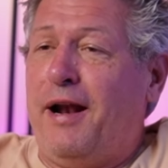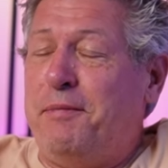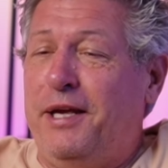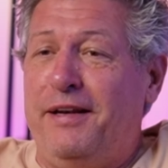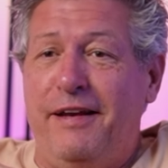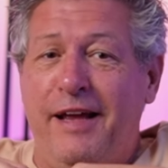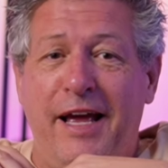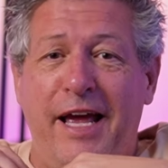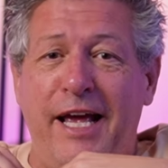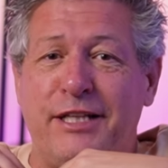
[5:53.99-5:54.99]
I mean,
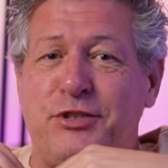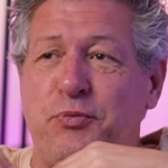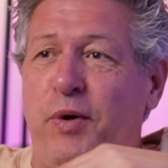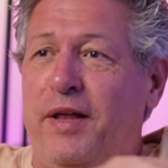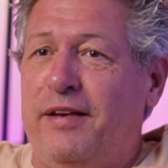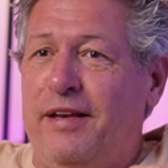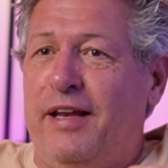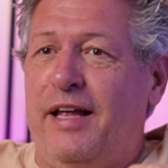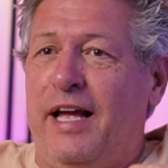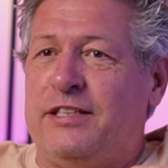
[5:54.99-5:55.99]
it's when
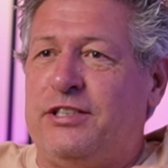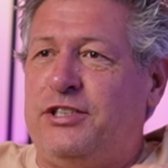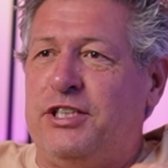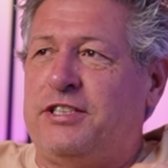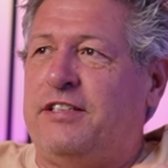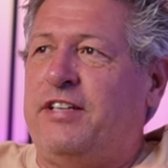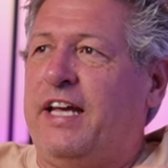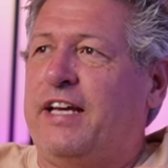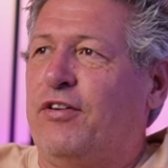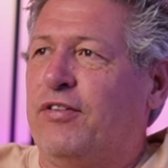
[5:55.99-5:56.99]
it's just a
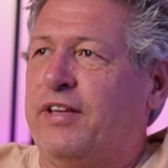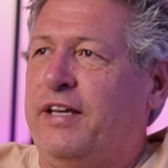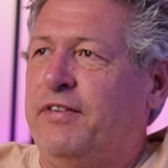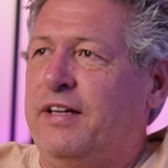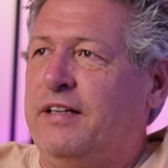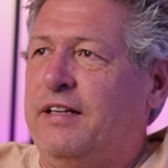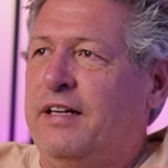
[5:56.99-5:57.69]
take it or leave it.